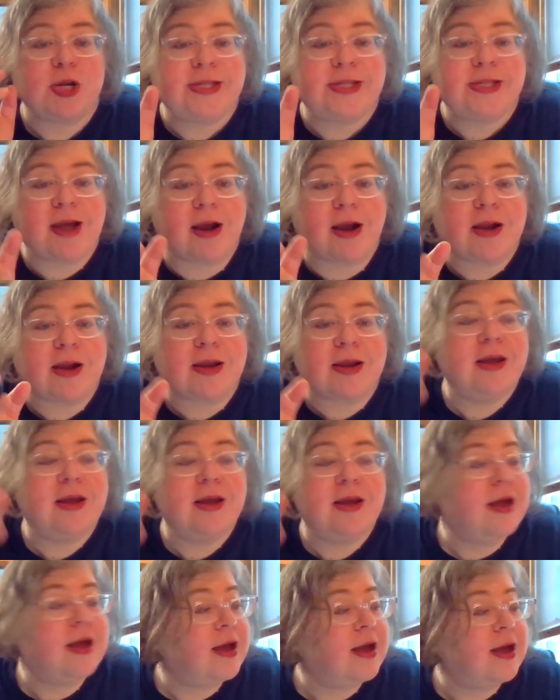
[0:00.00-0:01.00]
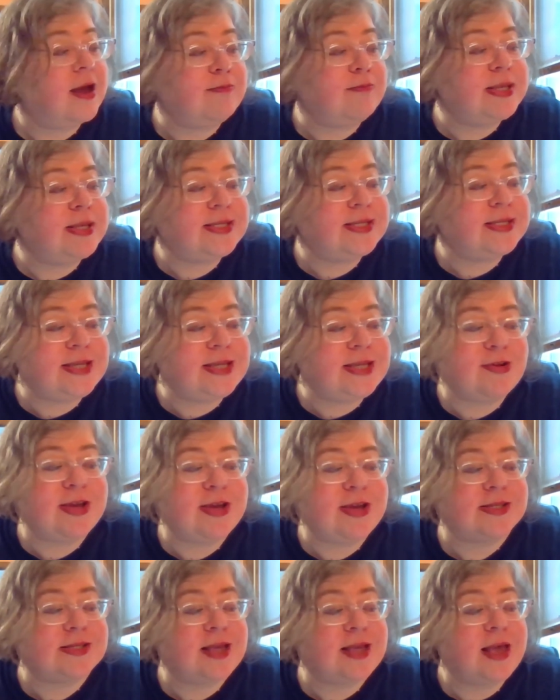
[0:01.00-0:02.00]
dark,
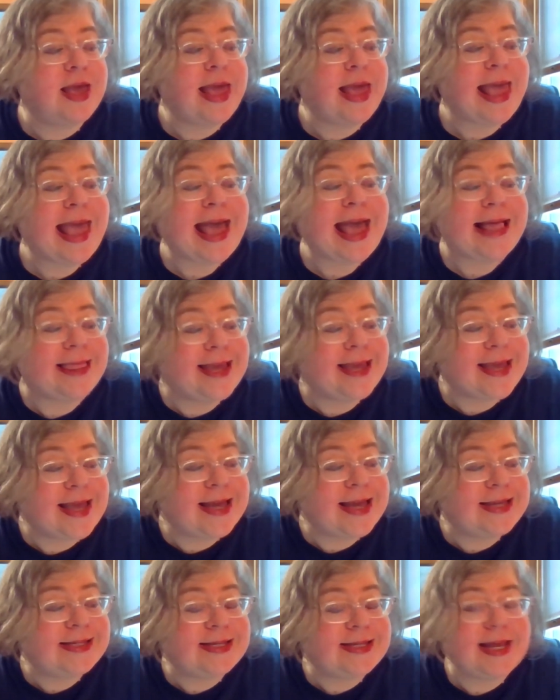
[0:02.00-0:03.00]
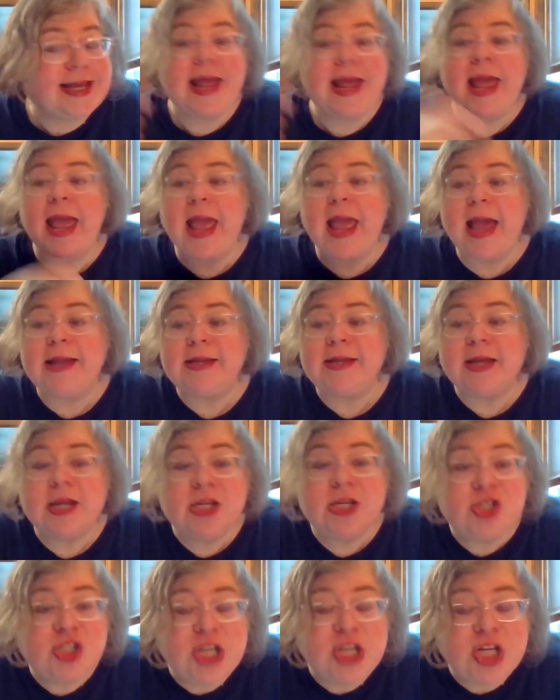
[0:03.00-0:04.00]
mysterious, elegant, and
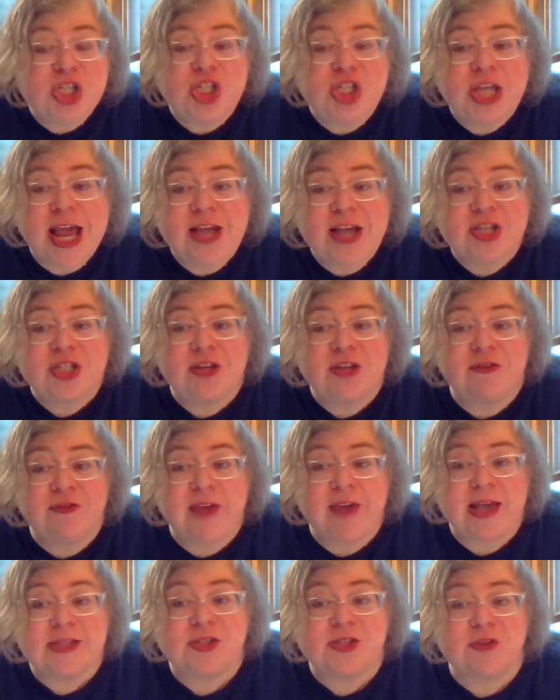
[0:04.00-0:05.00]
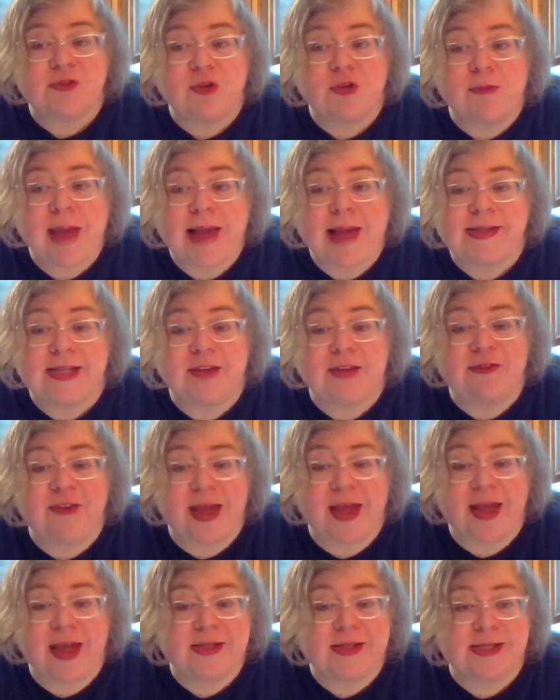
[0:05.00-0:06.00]
she changed the face of romantic
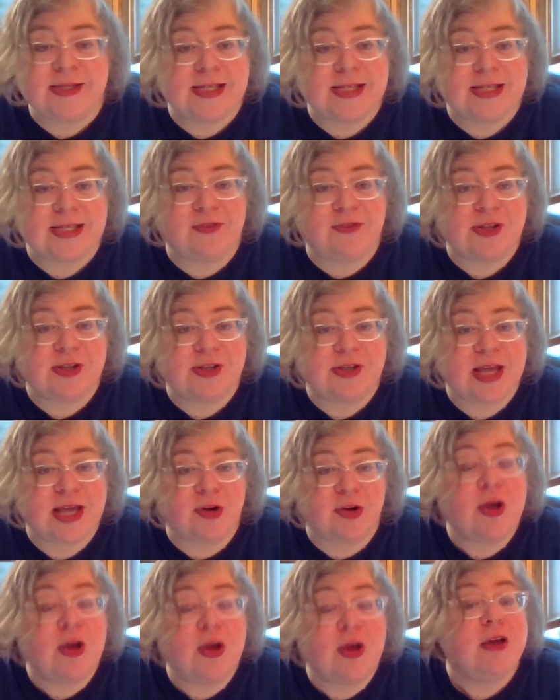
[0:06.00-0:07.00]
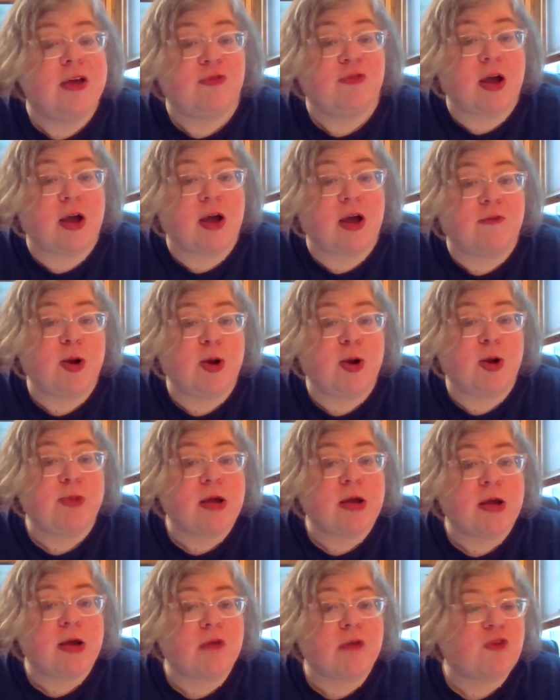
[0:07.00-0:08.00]
fantasy, as far as I know. Uh, what we
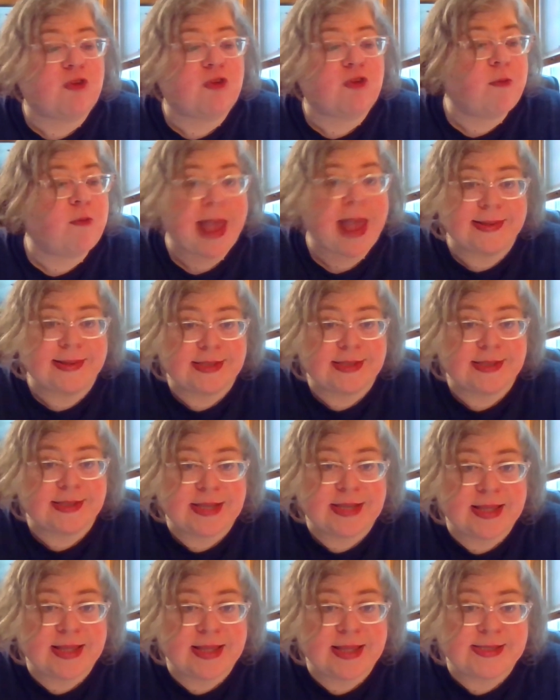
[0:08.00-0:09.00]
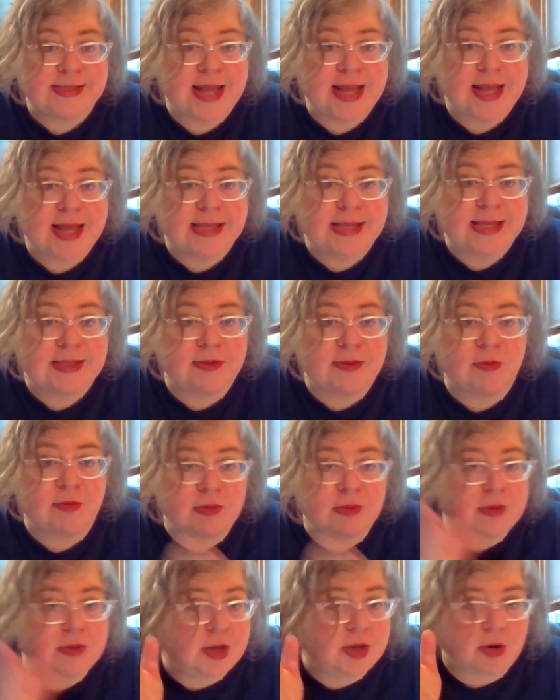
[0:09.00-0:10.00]
call romanticism these days,
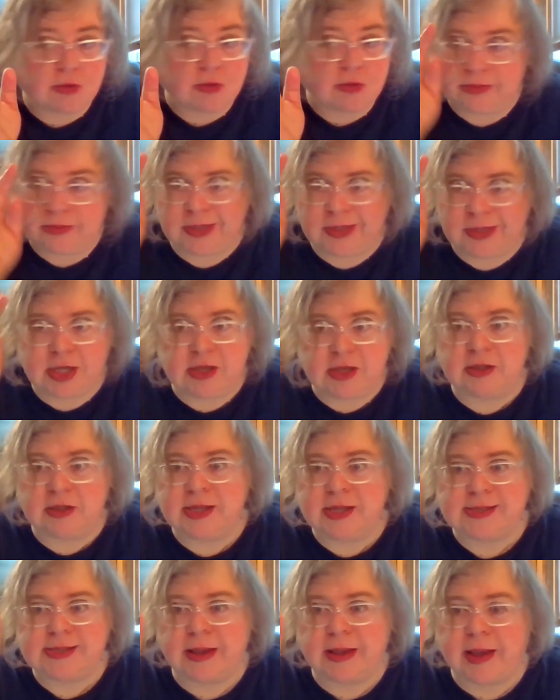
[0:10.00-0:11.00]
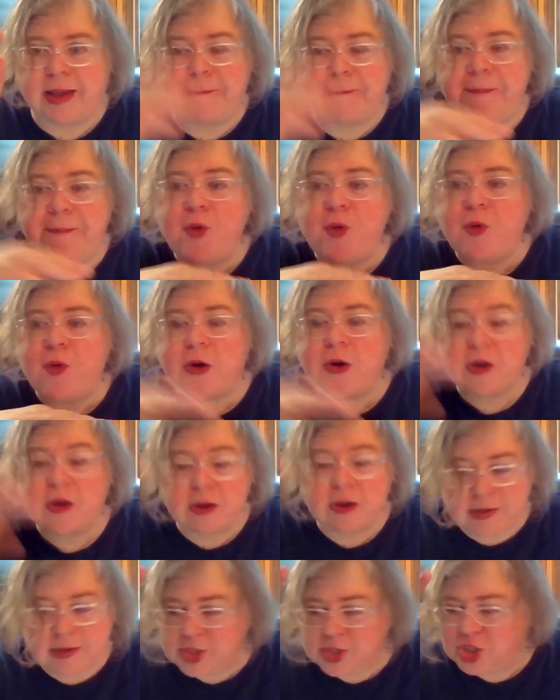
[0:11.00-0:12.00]
you know, the, the it's like a
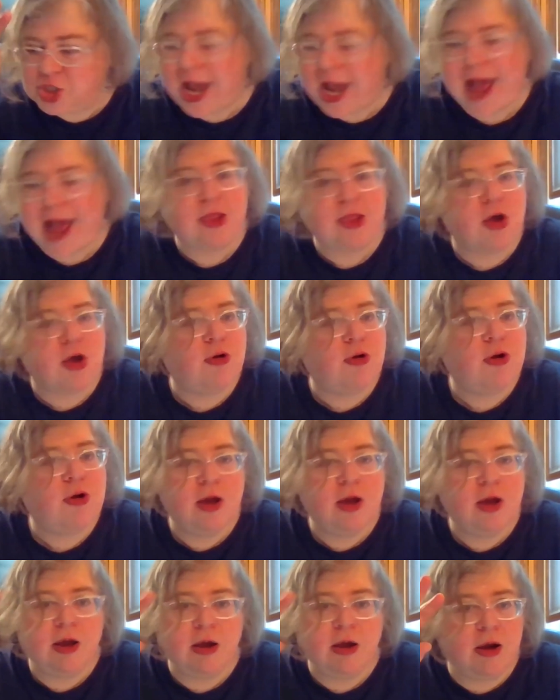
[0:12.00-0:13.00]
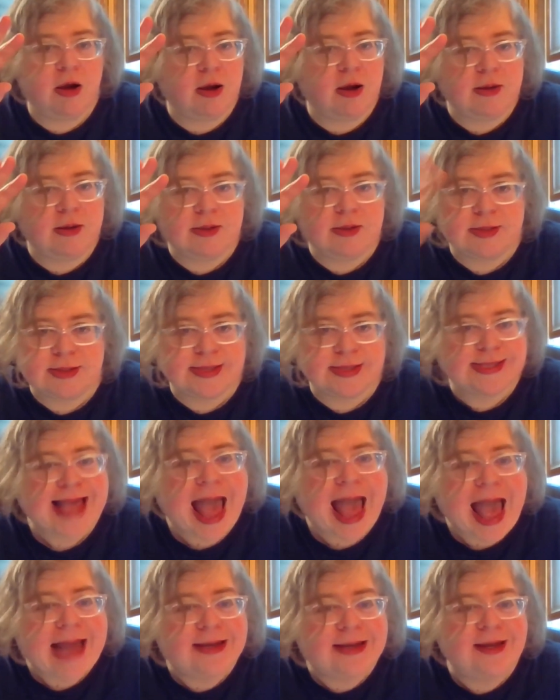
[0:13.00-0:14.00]
poor, shallow,
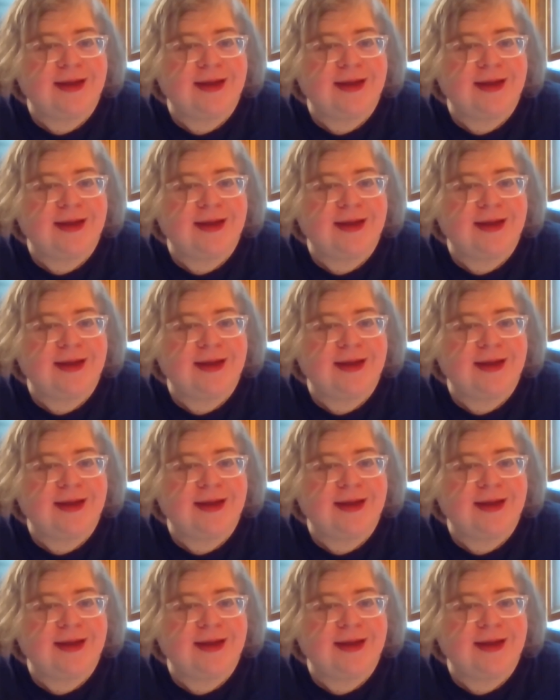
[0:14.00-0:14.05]
sad,